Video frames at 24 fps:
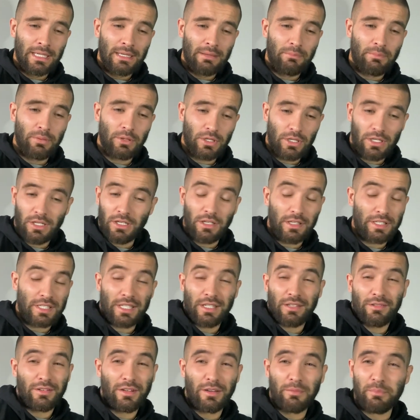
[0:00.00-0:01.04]
But there's
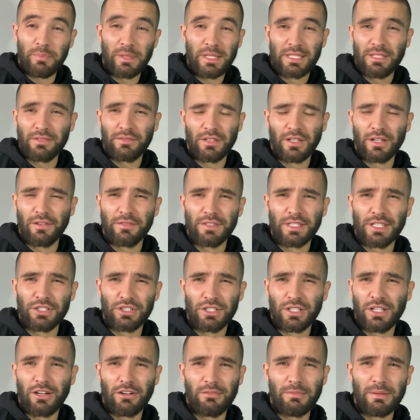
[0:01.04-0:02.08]
a bits of the conversation
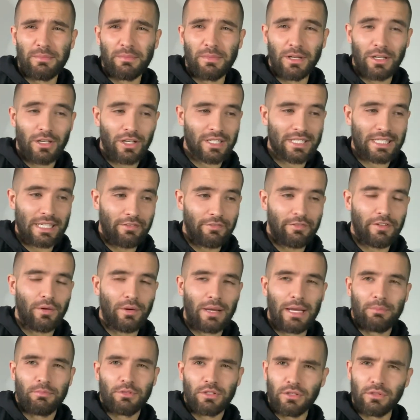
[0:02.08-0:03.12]
I can't remember. Like I said, I felt
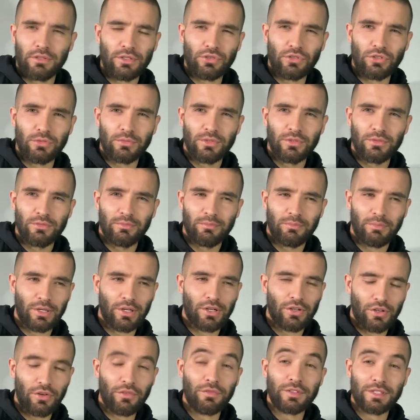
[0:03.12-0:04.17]
absolutely normal, but
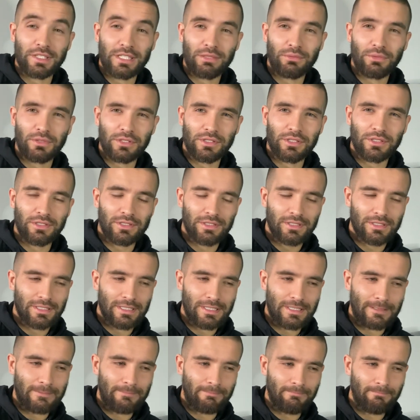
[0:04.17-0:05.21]
I obviously wasn't.
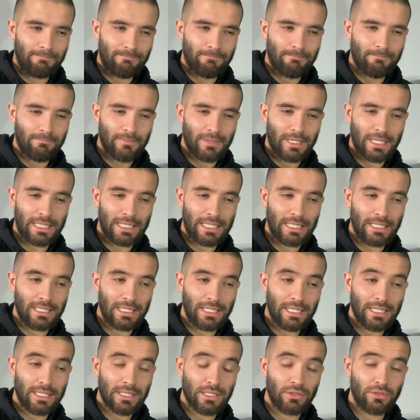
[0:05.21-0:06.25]
And then,
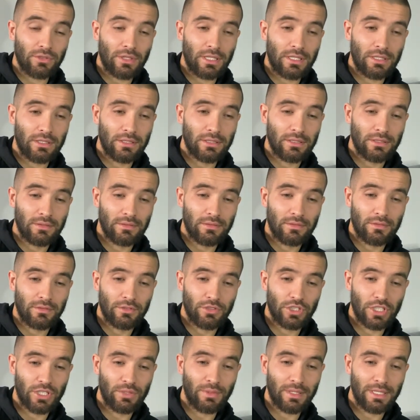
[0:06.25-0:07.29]
yeah, so then
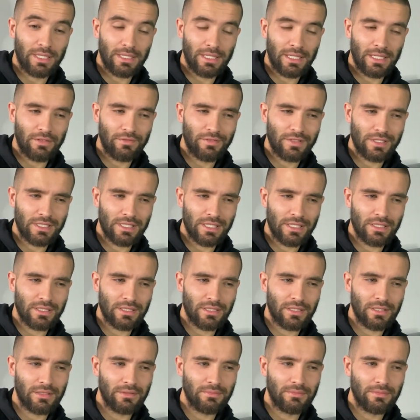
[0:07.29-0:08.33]
she went at the end of visiting
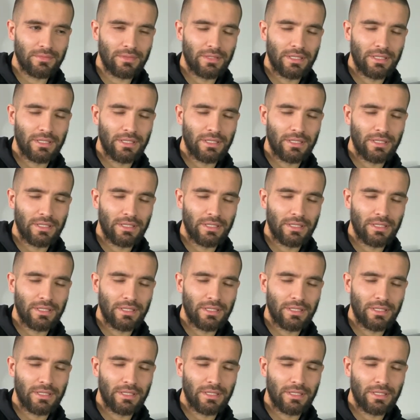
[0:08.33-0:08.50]
time